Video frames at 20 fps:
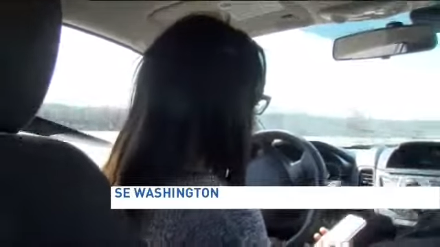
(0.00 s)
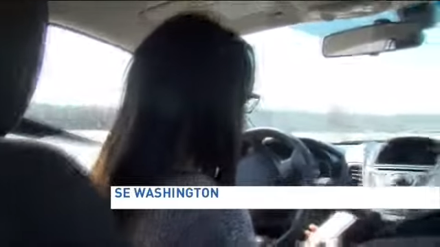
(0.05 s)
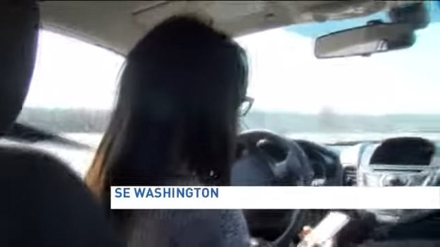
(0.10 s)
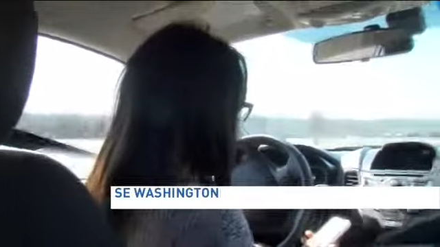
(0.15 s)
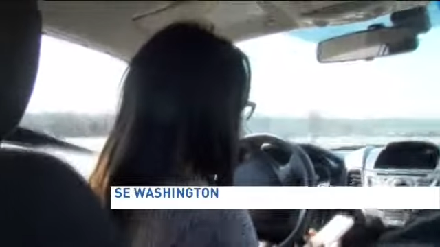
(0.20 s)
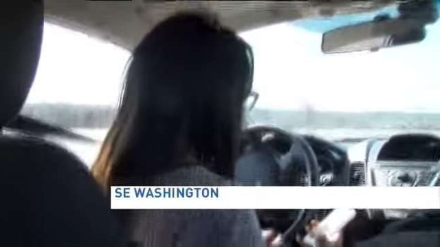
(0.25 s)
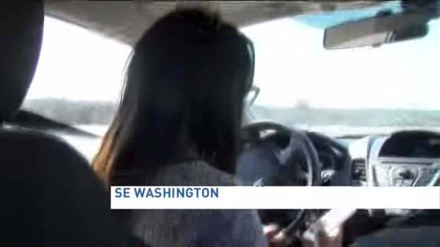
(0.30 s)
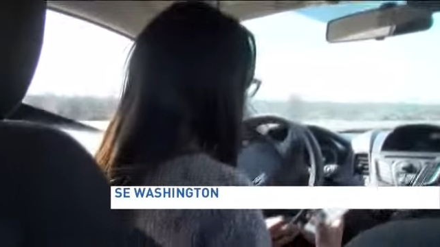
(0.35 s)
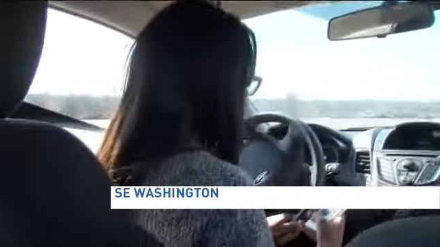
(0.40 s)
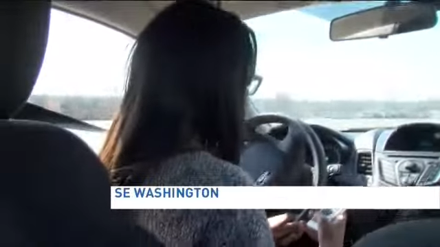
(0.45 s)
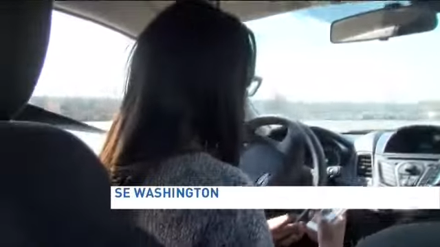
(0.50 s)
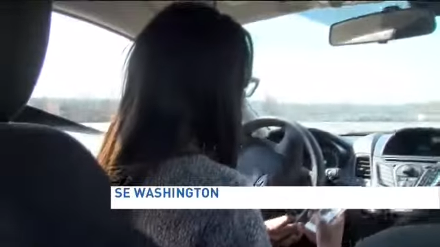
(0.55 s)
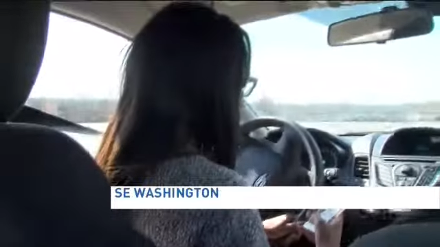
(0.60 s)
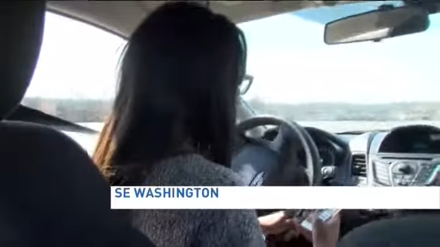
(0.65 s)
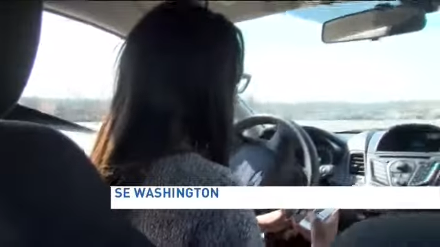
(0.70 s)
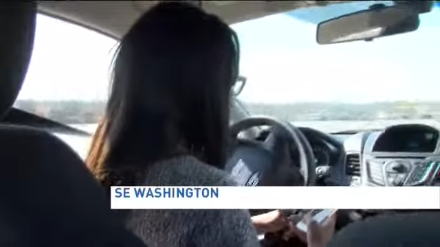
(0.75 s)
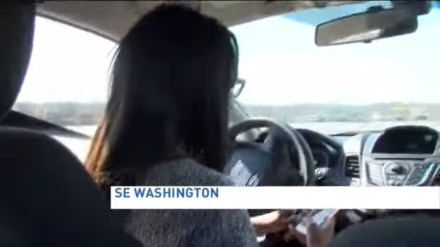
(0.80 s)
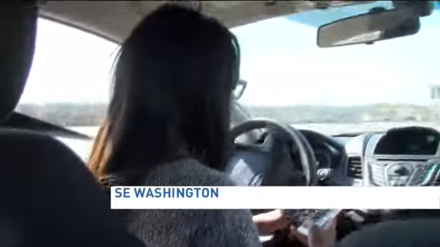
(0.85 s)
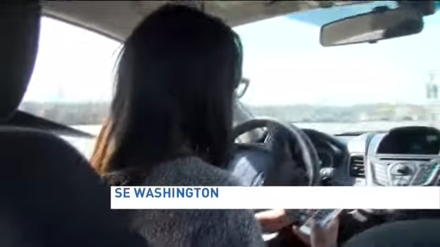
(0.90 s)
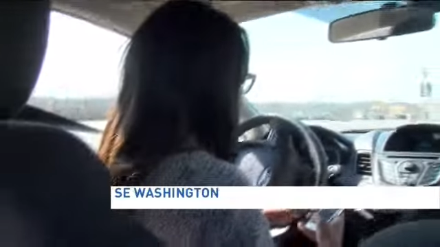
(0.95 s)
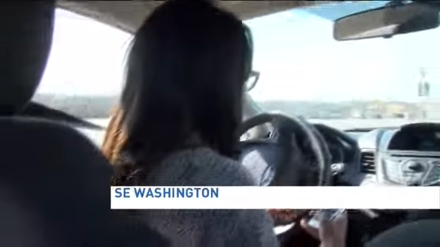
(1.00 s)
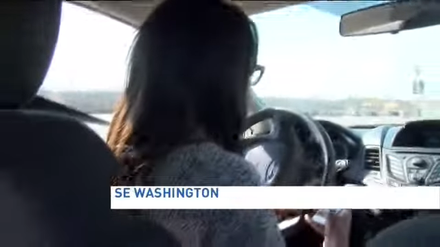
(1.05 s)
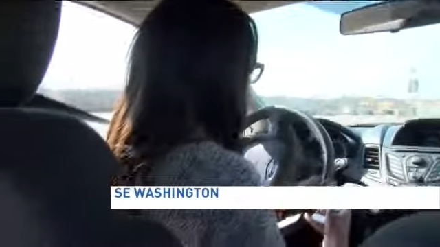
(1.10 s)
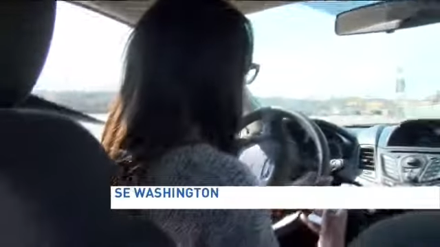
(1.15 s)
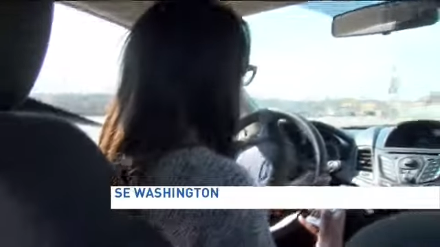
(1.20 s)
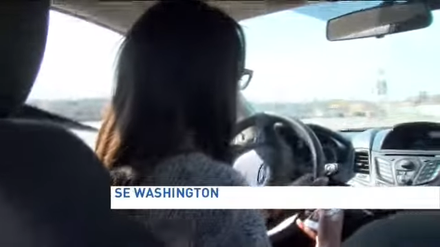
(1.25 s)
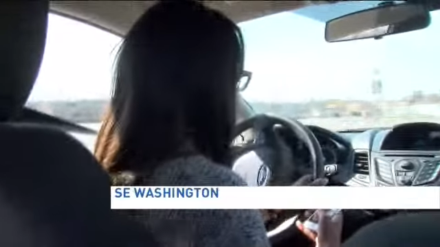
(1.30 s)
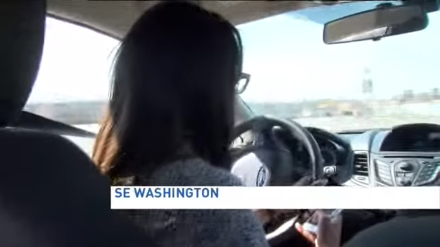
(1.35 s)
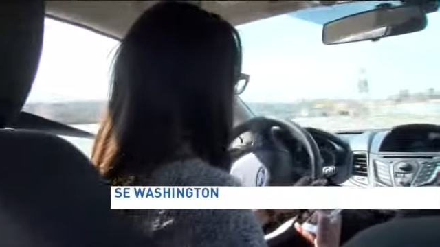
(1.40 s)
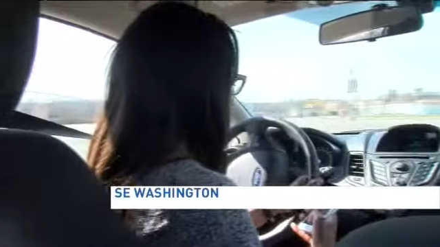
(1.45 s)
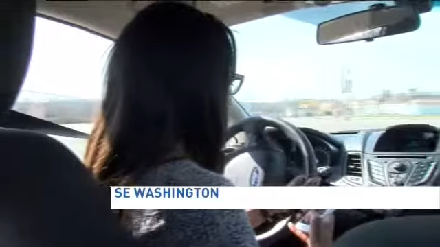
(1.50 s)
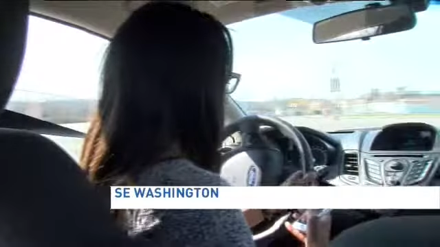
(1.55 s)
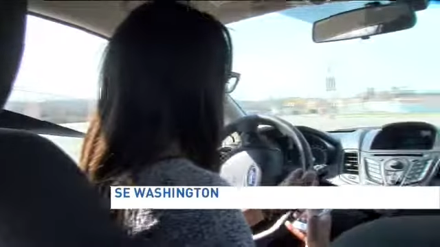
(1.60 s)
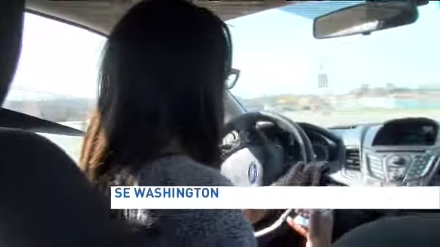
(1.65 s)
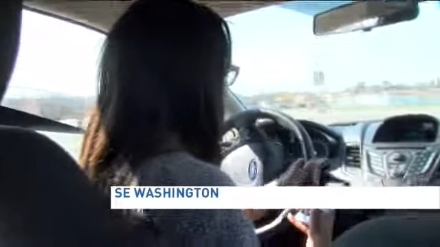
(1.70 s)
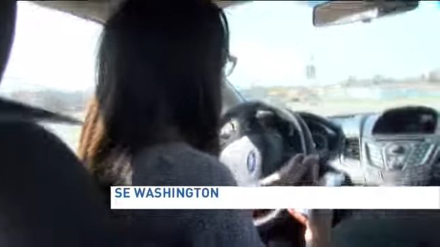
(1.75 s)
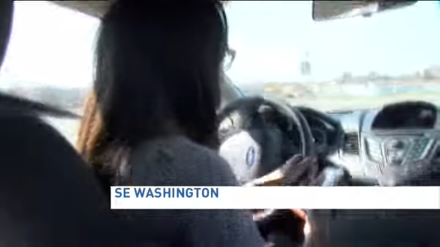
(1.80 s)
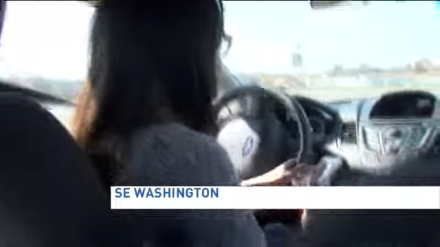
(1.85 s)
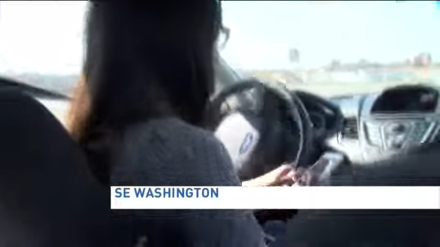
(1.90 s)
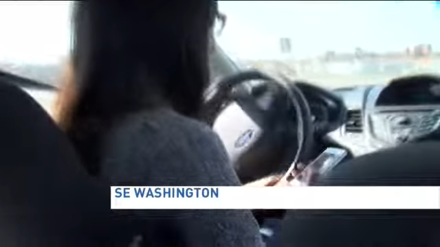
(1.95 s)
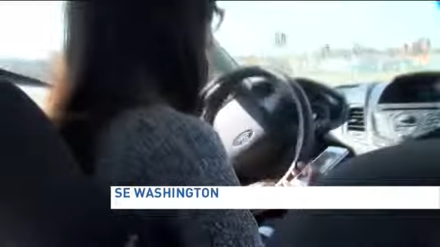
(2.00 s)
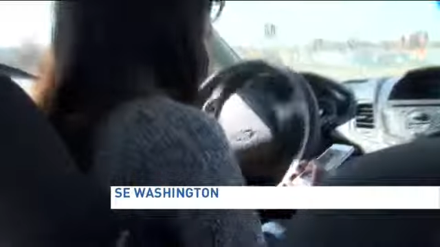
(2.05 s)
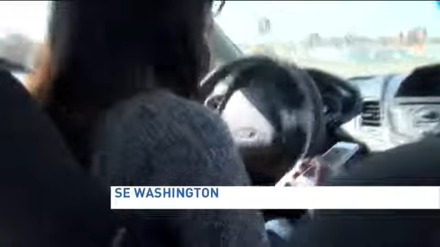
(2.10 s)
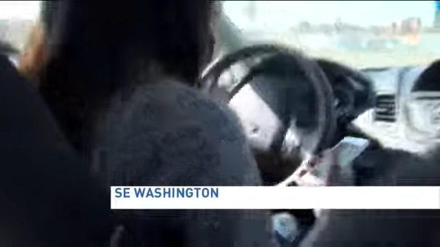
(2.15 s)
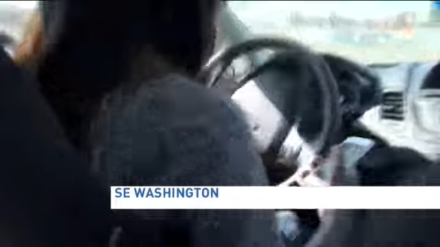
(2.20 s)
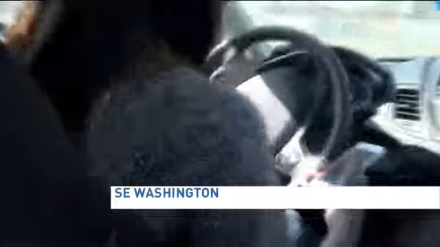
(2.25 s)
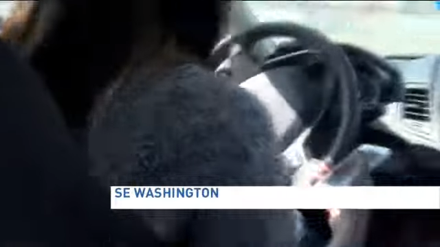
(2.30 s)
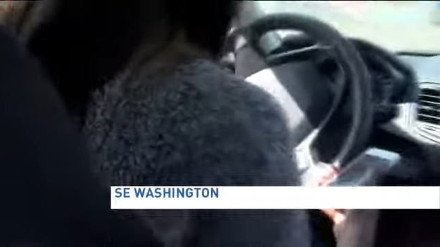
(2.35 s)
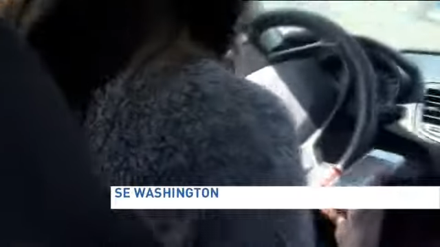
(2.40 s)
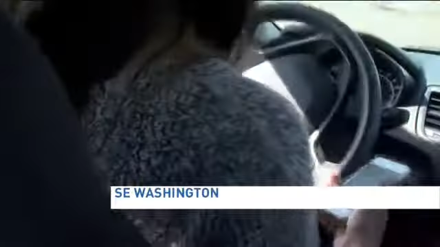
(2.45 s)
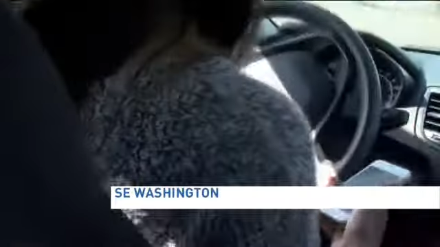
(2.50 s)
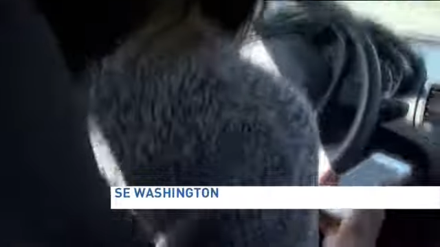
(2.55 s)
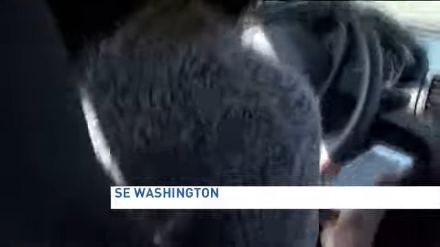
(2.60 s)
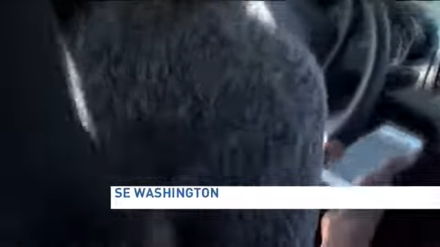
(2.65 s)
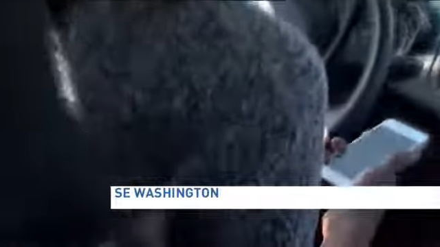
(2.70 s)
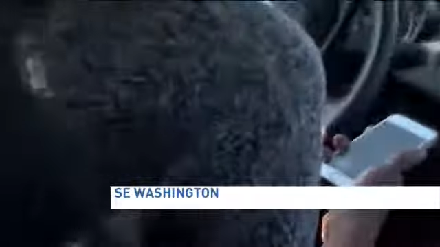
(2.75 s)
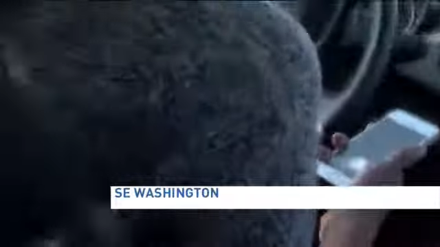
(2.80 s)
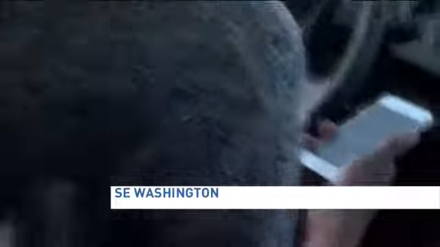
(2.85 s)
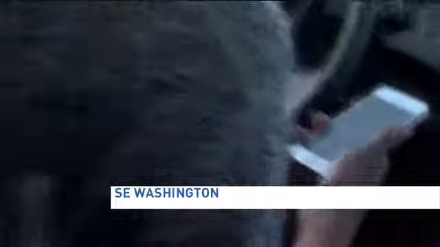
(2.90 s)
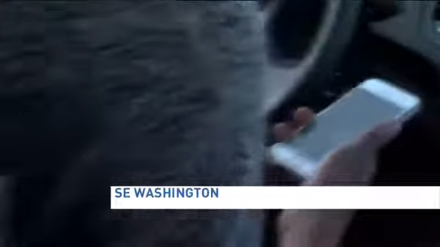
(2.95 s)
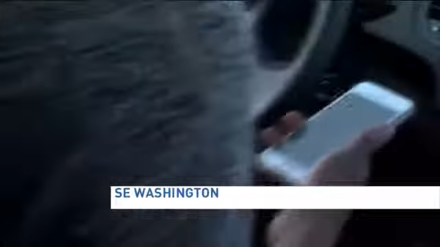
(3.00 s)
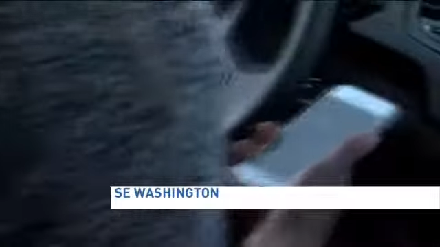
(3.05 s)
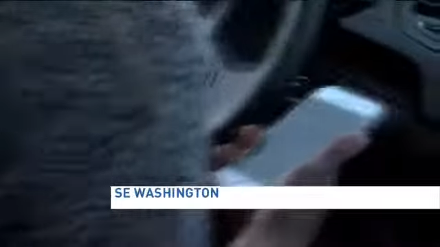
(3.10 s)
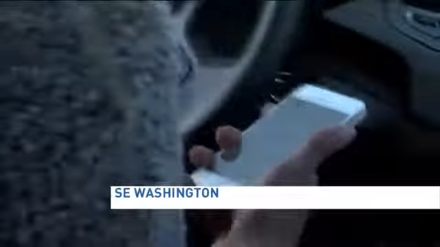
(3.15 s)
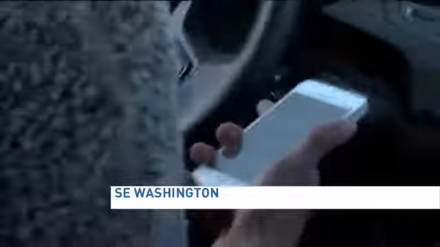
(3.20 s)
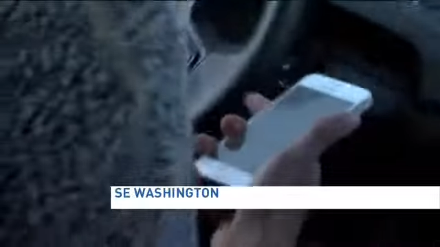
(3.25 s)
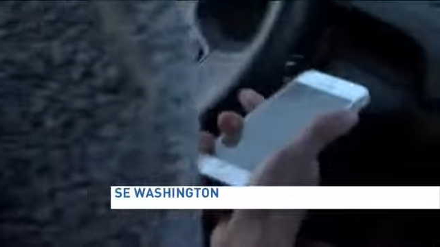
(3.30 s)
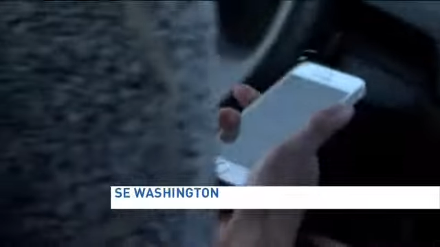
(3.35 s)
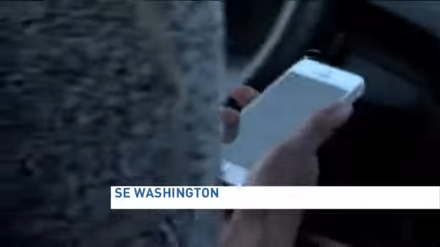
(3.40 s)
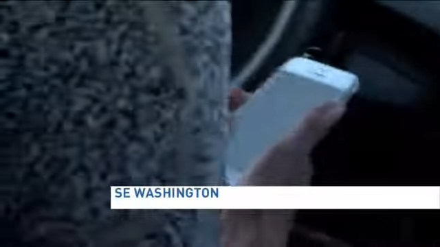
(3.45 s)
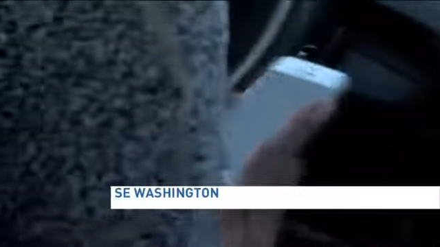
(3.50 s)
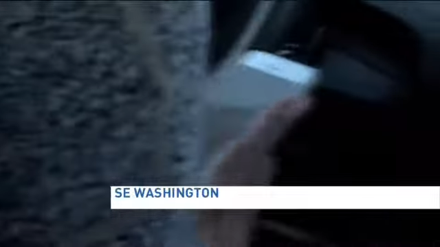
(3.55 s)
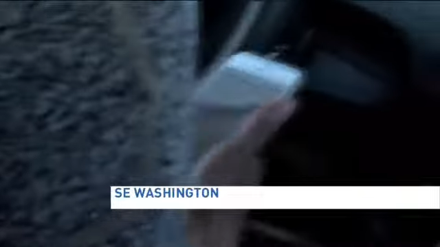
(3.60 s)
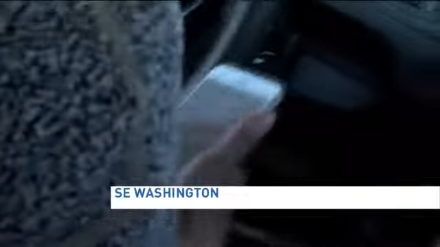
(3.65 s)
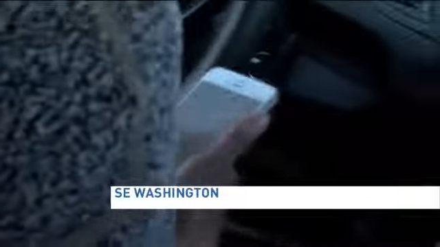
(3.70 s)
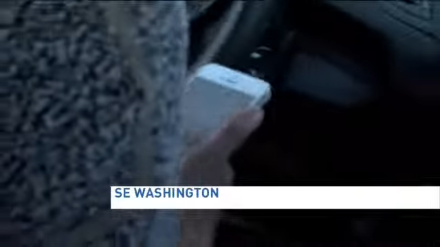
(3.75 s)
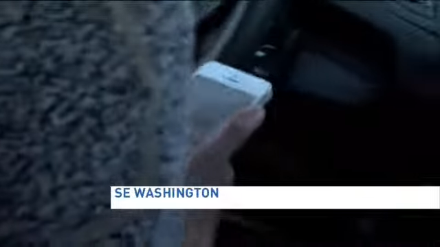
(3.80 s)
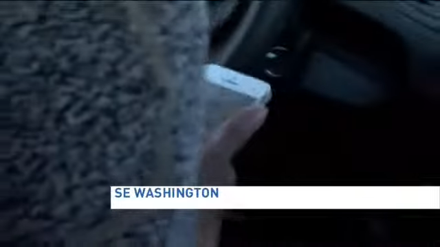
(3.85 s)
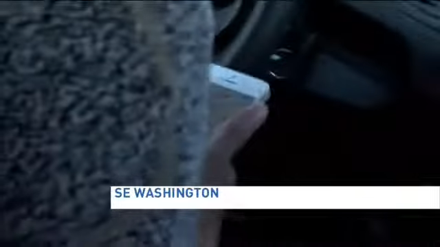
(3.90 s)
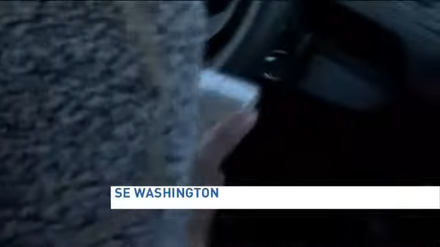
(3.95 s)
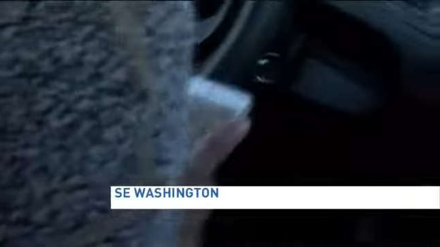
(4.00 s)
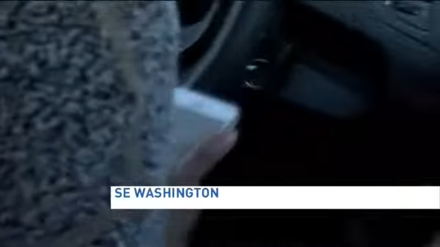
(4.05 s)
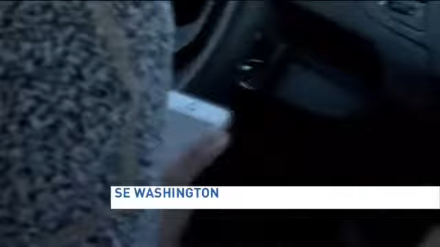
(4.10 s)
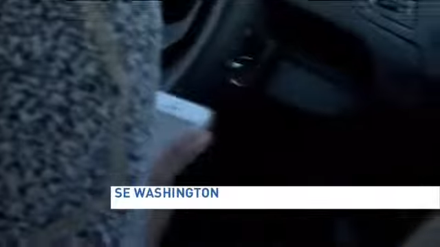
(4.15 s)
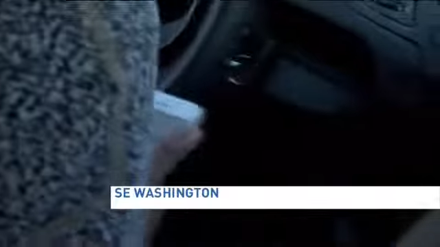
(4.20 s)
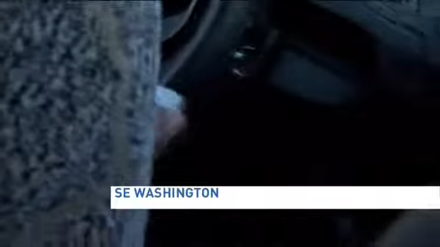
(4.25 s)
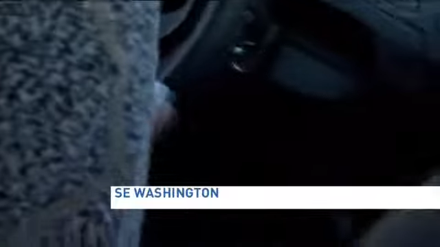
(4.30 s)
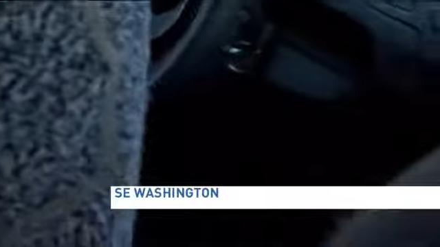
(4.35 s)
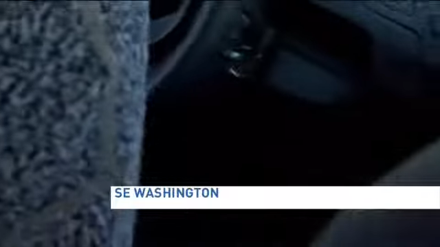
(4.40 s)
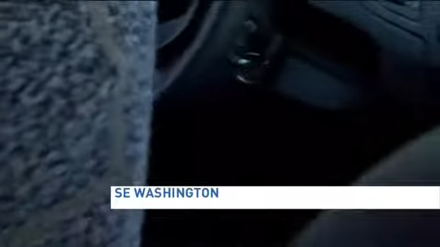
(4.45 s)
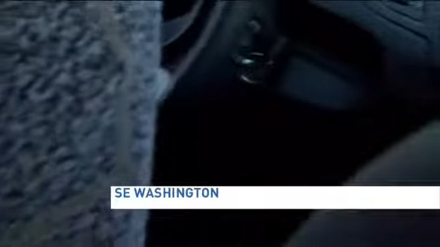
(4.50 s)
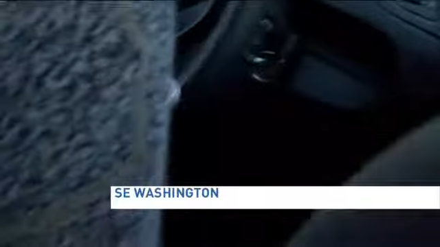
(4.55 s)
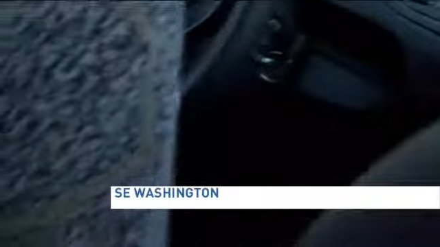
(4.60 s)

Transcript: Nobody's mouth can be seen.